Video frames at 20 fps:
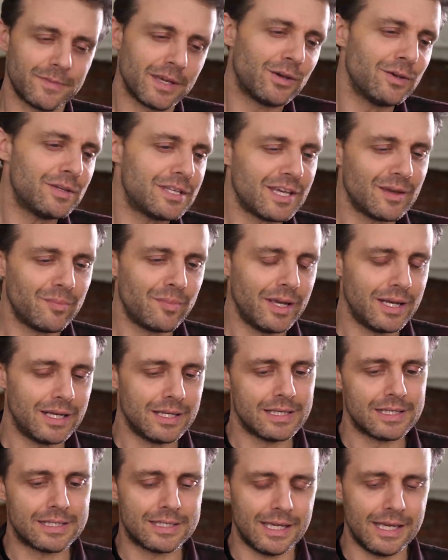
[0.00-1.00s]
Acoustic
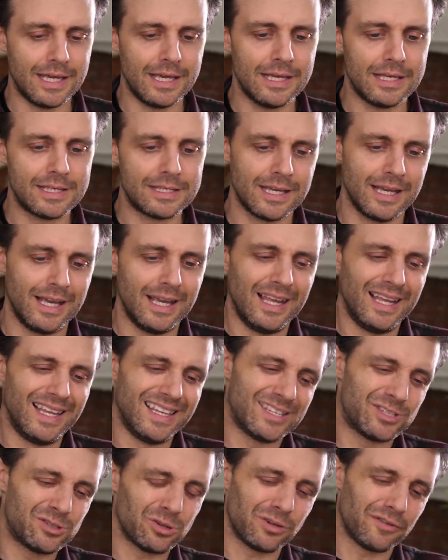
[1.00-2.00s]
impedance is
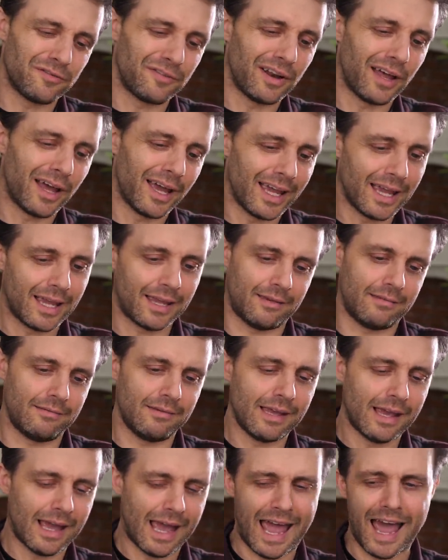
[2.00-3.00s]
sort of like
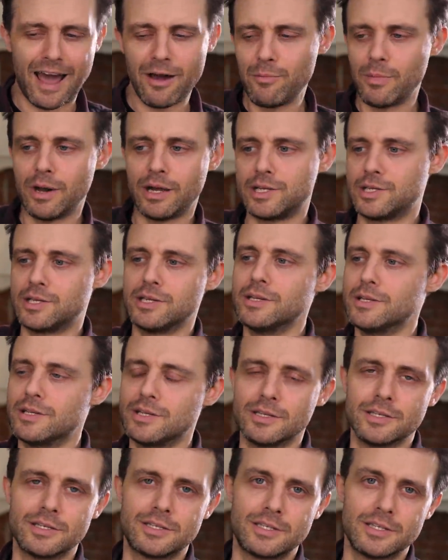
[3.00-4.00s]
how much
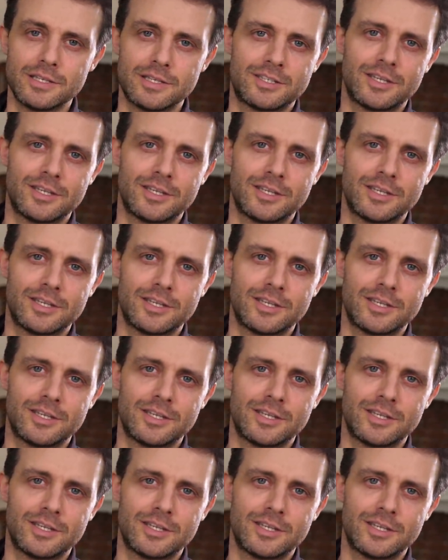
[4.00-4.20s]
does the